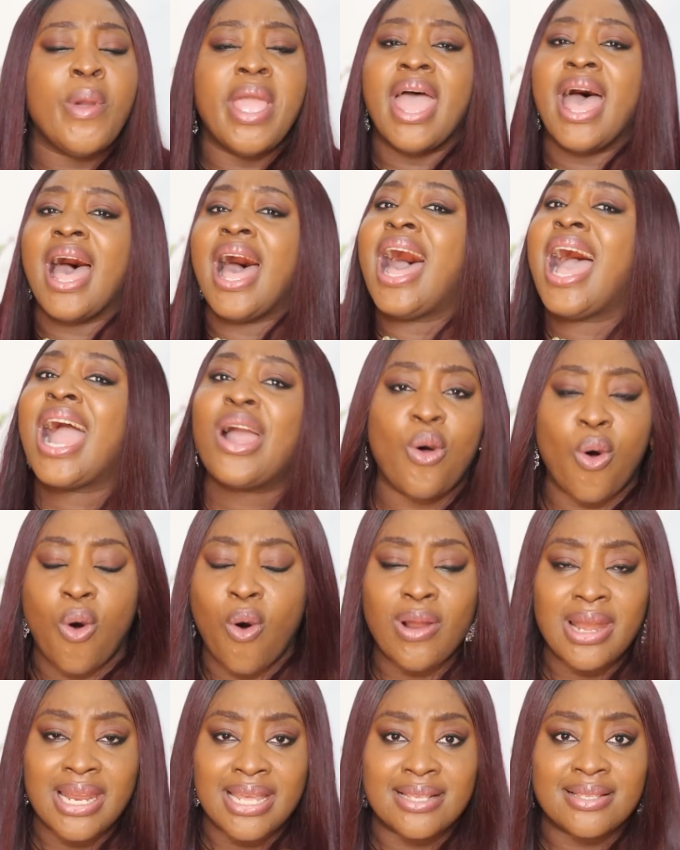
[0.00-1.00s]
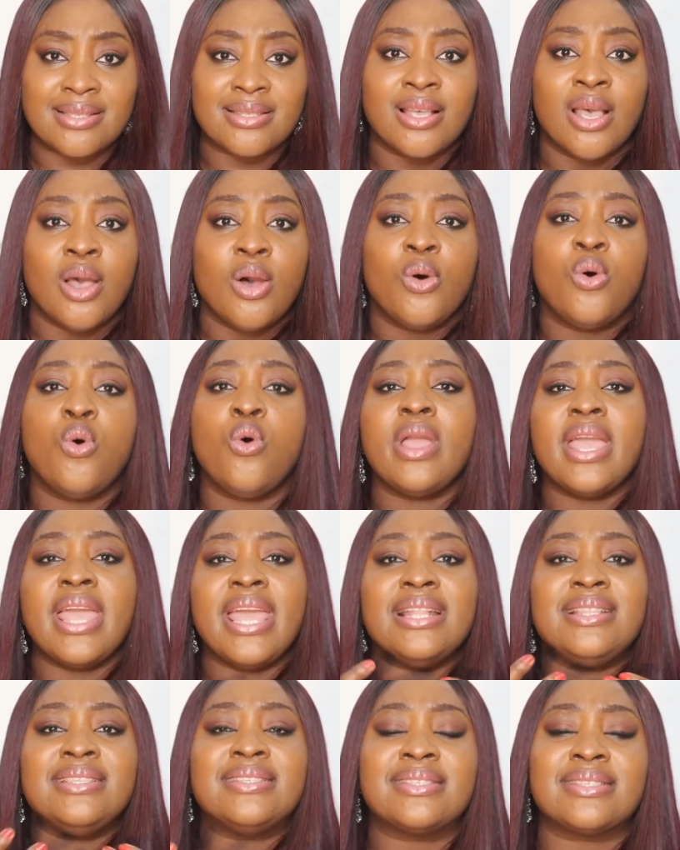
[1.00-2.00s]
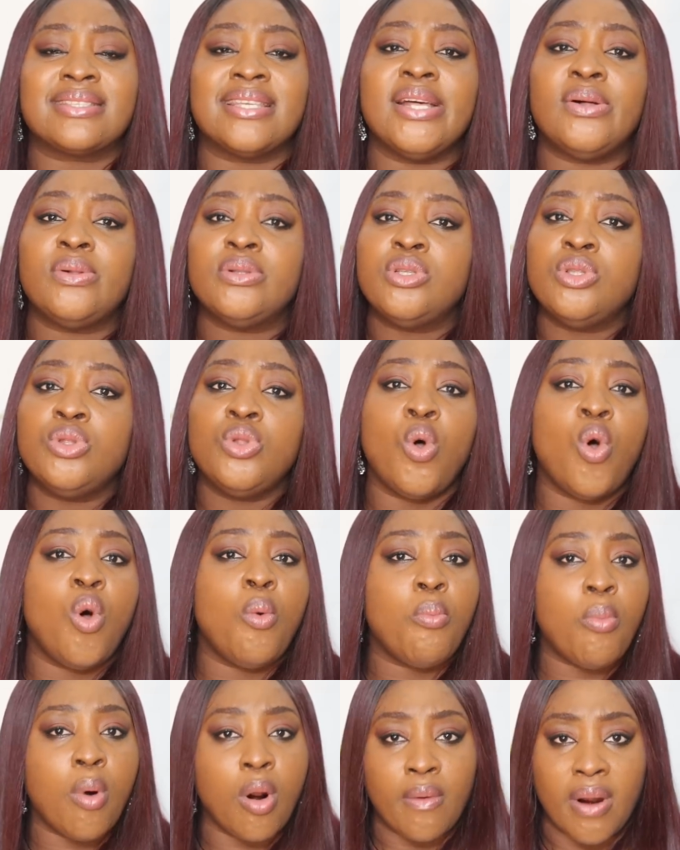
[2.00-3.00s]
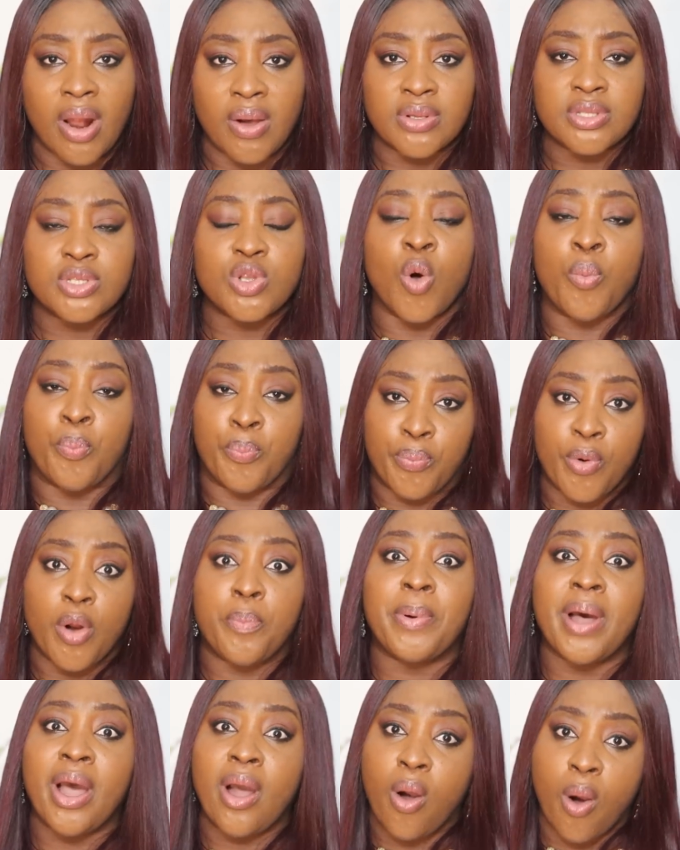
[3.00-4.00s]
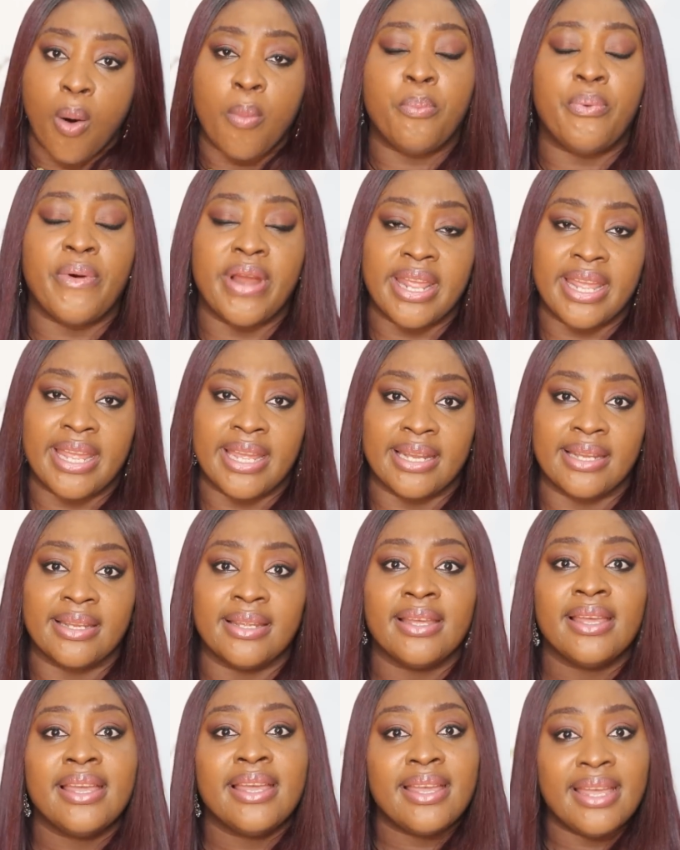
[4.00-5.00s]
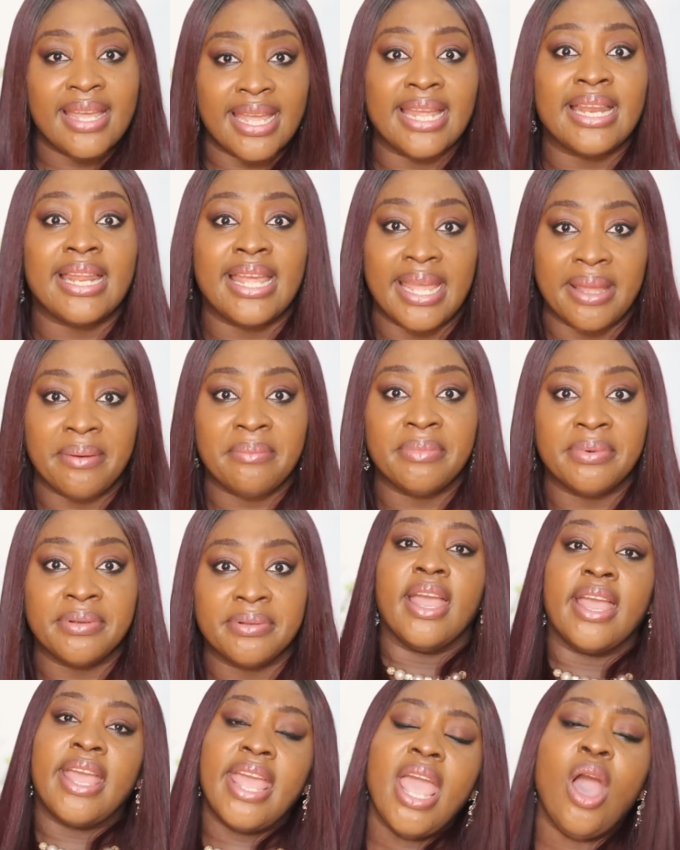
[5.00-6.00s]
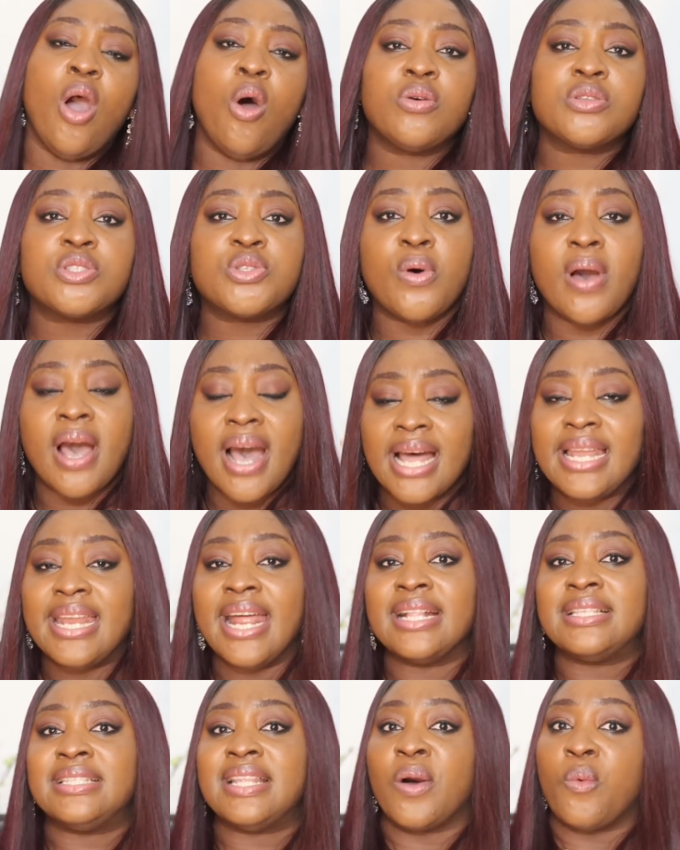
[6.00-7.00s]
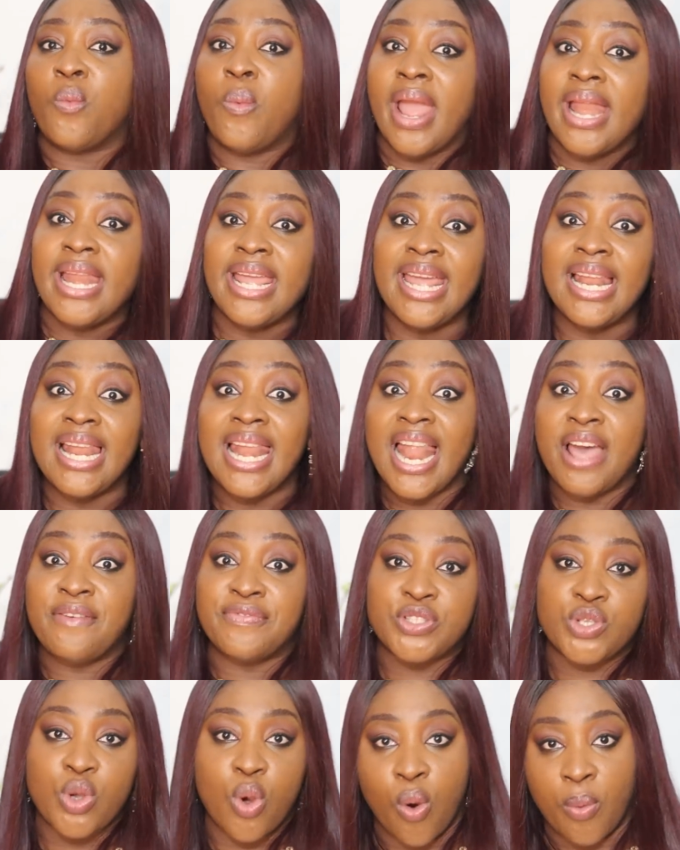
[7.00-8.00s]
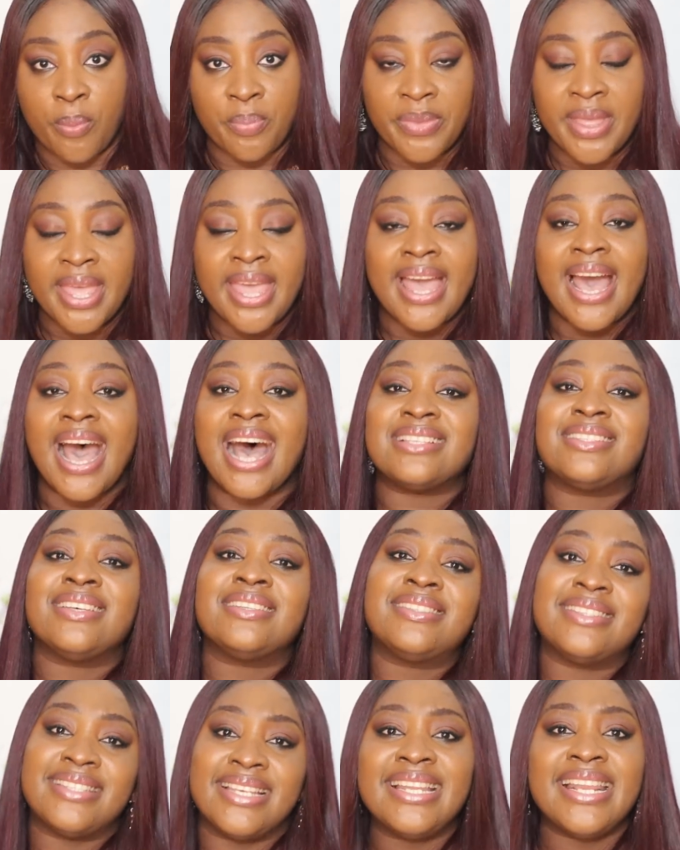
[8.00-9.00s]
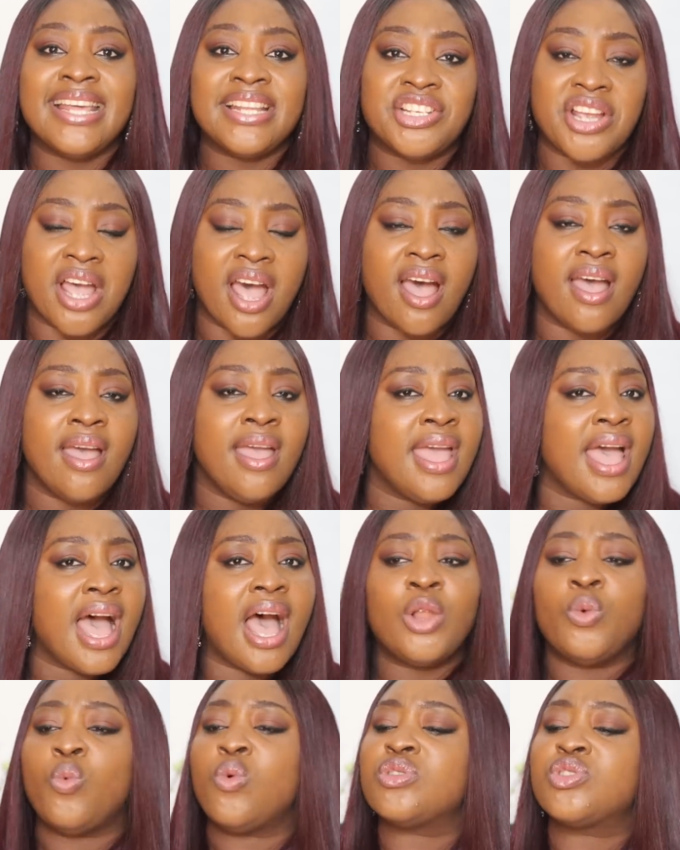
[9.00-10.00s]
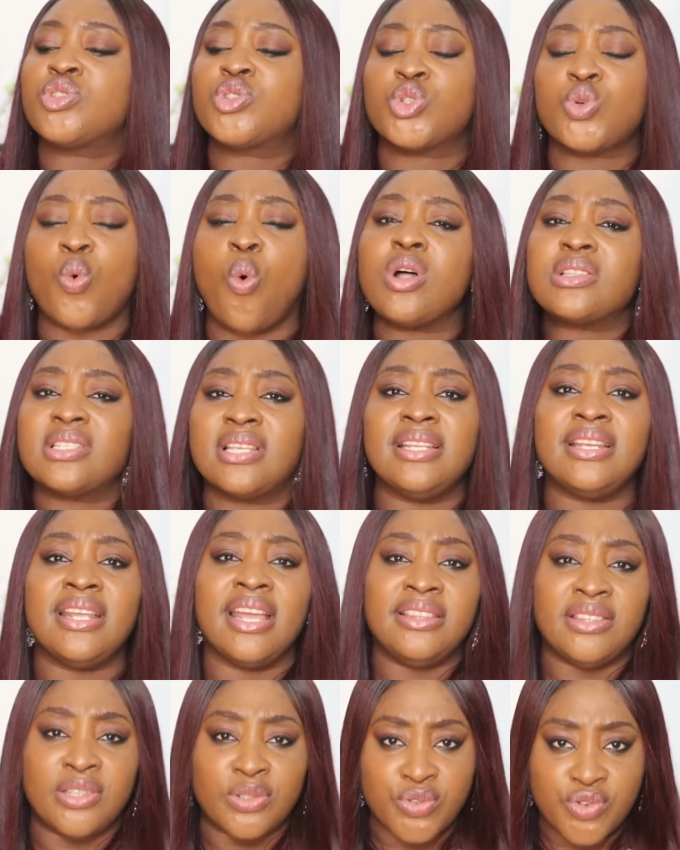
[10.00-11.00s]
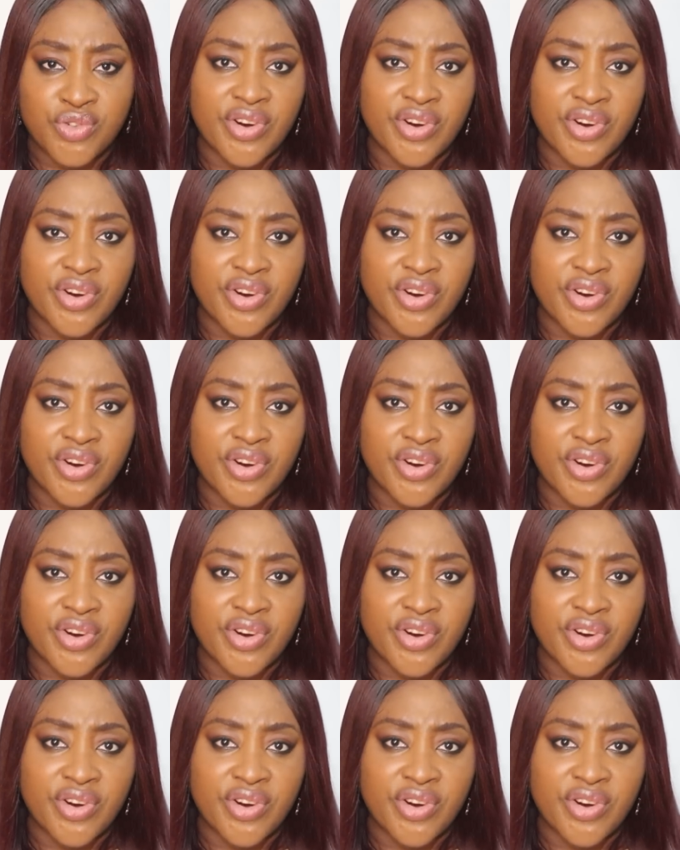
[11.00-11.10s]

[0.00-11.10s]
were alcoholics who instilled no morals or proper upbringing in him. He also added that when he left home as a teenager and was squatting in the